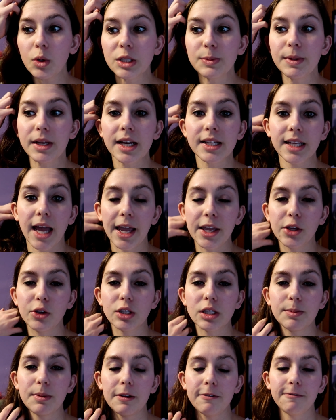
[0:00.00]
is because I
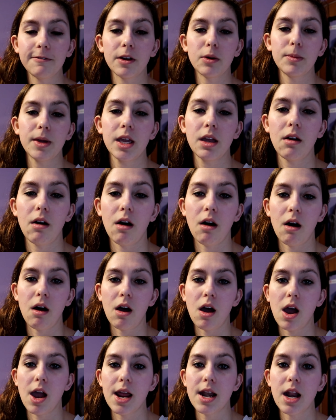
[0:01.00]
used to be filming
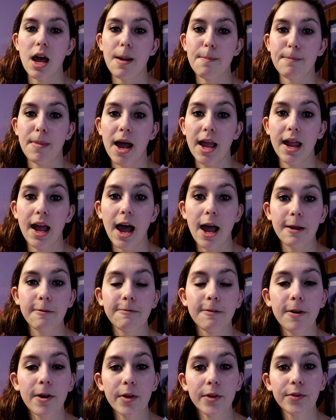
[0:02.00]
on my
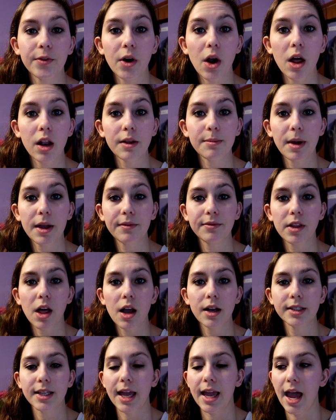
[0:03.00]
iPhone for all of my vlogs.